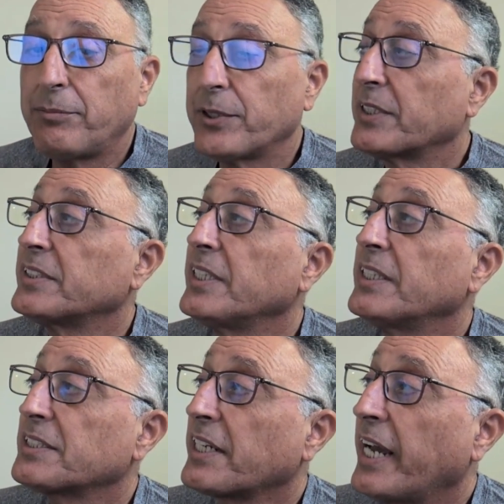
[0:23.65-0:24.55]
You can see
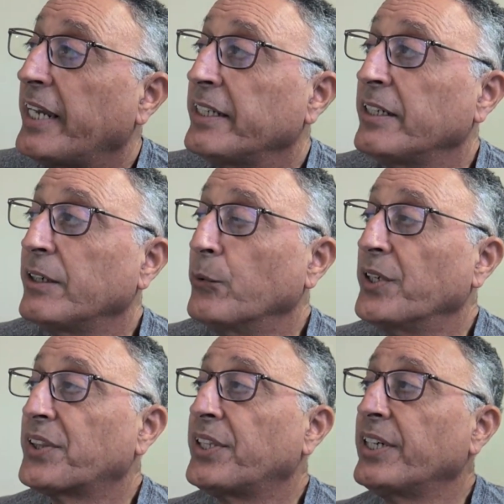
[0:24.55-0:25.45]
this guy
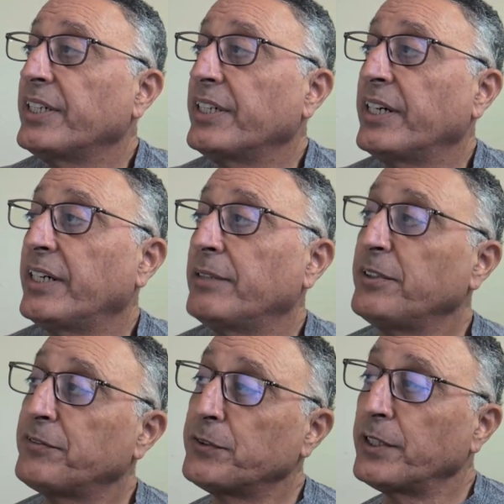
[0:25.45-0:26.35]
with, if
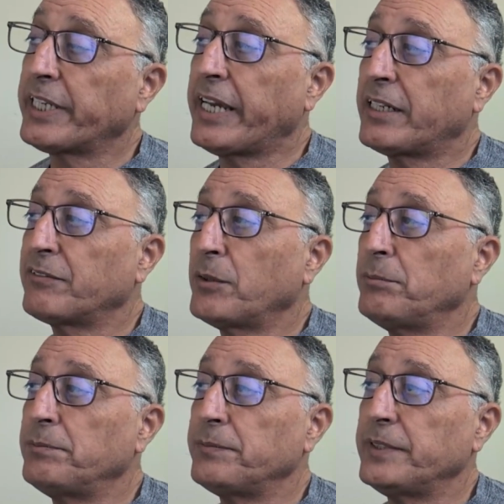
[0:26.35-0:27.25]
you look at it
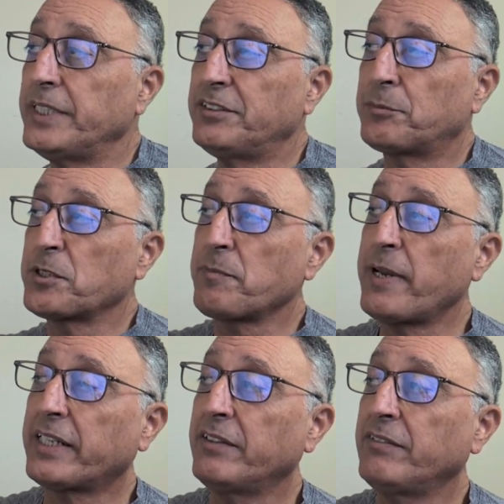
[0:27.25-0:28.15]
from his
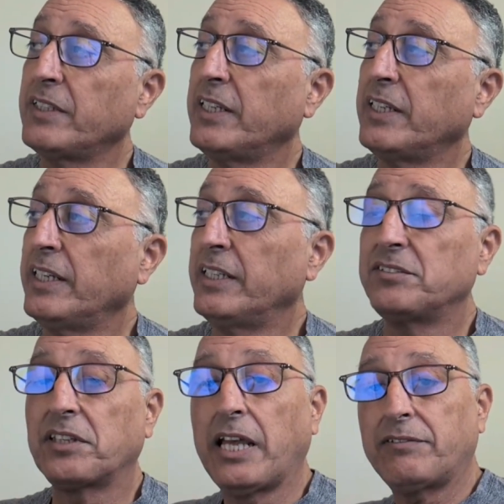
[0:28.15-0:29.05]
perspective,
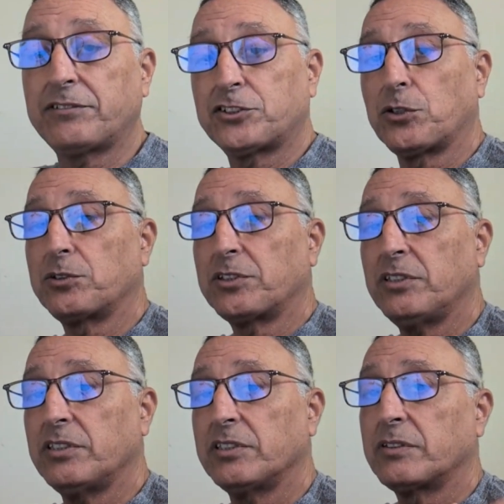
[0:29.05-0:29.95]
his left shoulder,
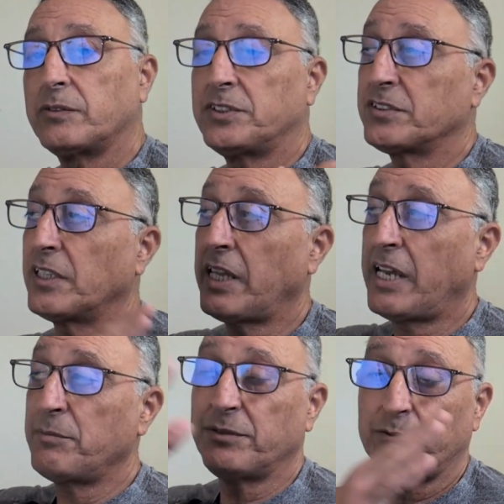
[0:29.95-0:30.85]
which is
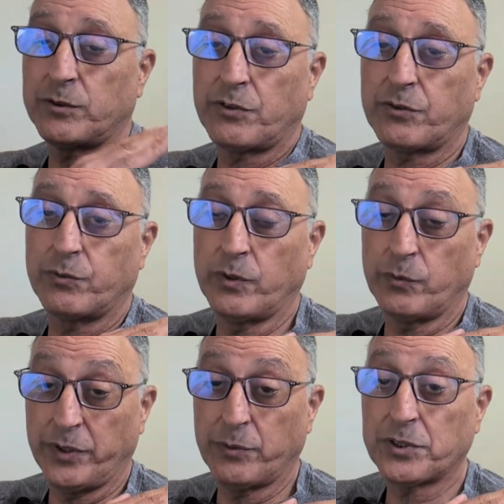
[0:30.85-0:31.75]
alignment with what
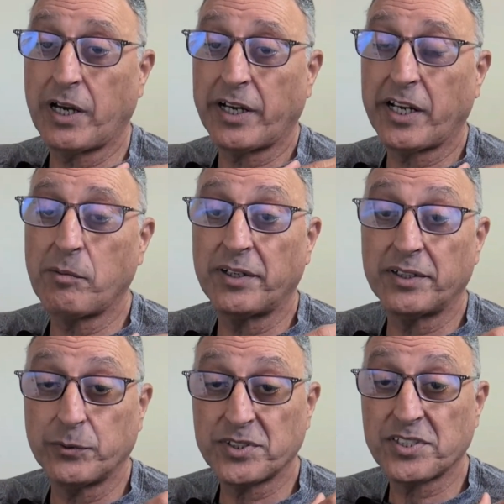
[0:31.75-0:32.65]
we were talking about,
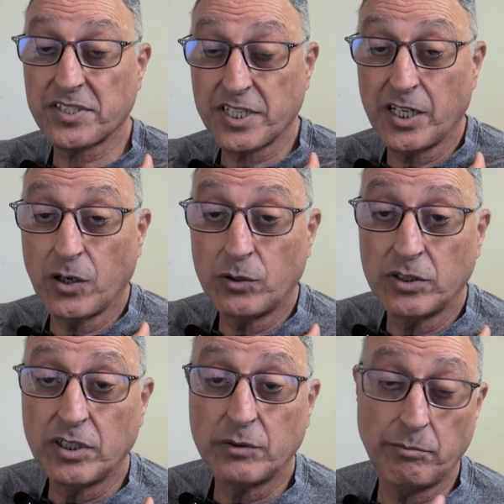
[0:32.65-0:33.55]
was his ego,
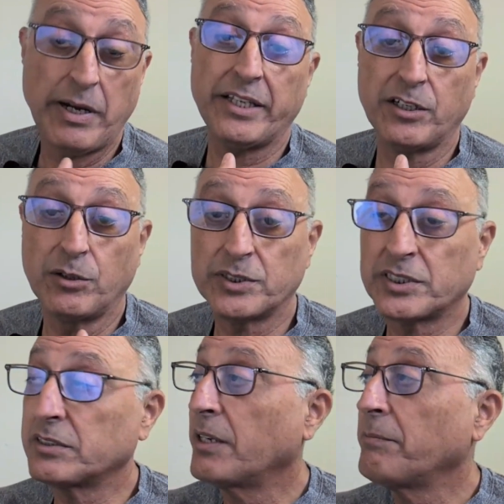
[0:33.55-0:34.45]
my ego at the
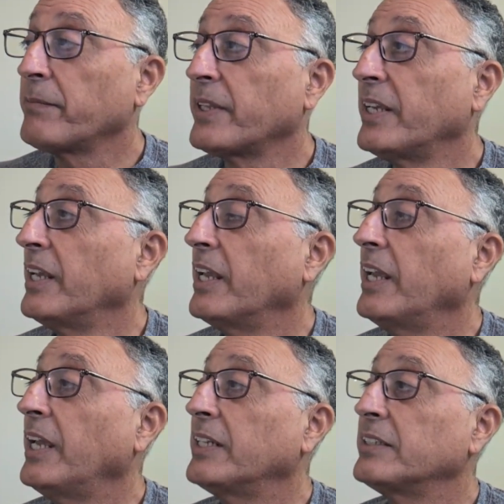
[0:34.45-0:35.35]
time.
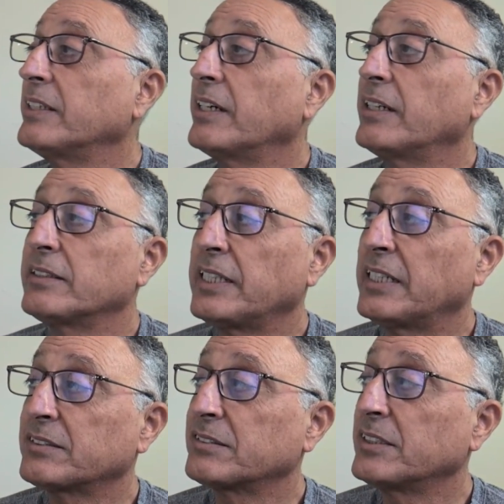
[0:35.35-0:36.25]
And
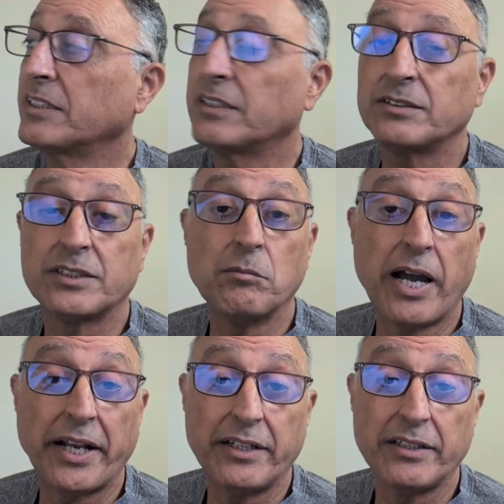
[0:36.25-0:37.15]
that's the mind.